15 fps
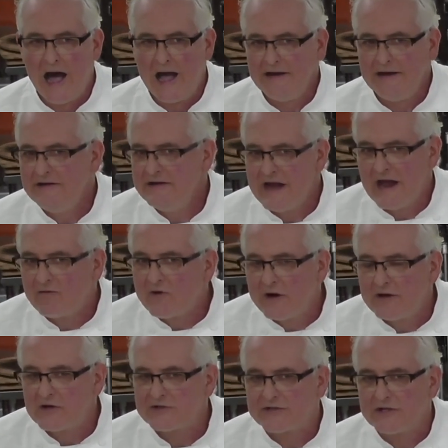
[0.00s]
I never
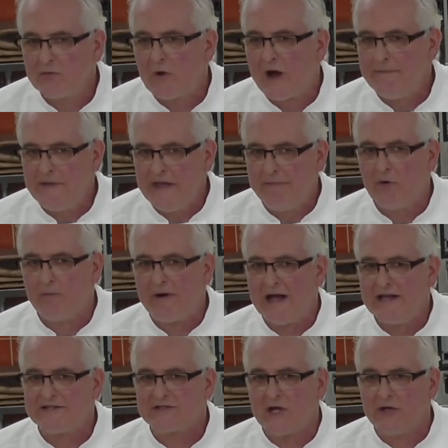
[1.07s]
understood why people
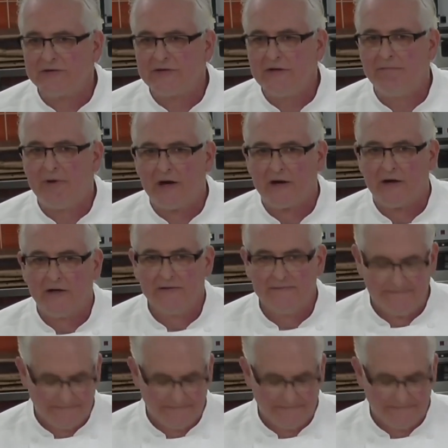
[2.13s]
buy salted butter.